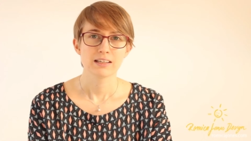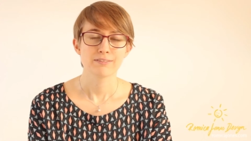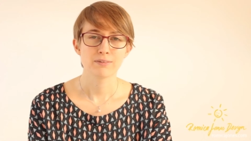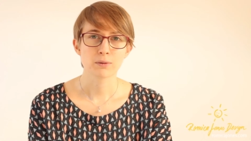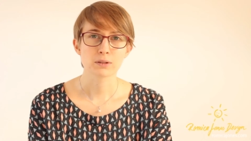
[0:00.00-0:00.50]

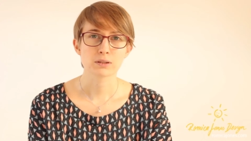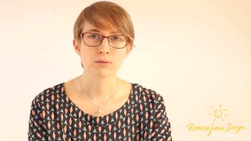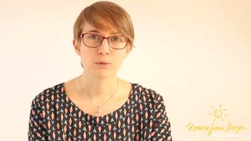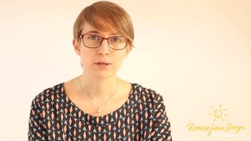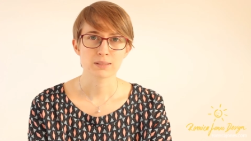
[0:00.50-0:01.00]
focus
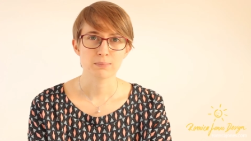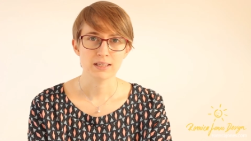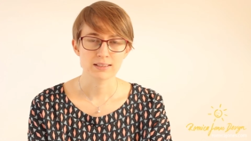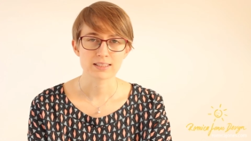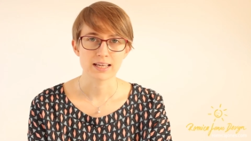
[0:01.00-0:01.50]
on what is
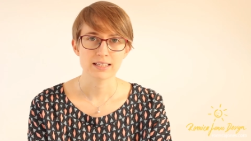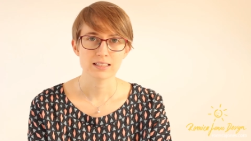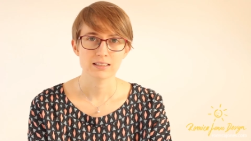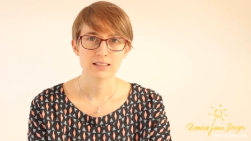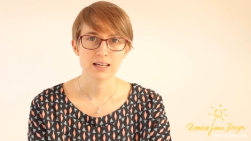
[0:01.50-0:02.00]
being said
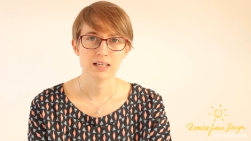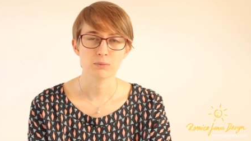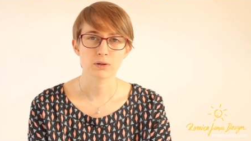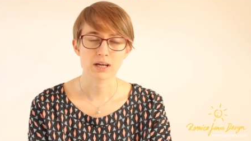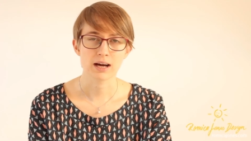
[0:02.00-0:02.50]
and
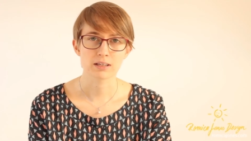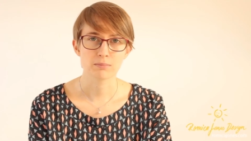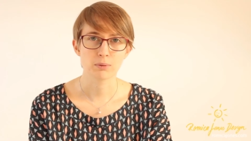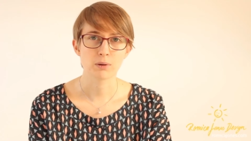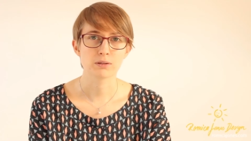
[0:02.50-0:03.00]
what are the
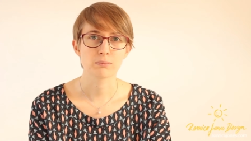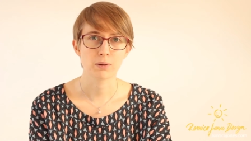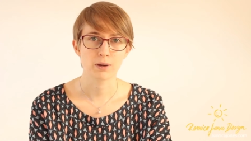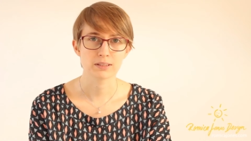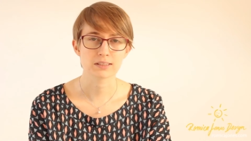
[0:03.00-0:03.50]
important
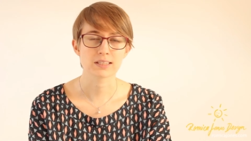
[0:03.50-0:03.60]
points.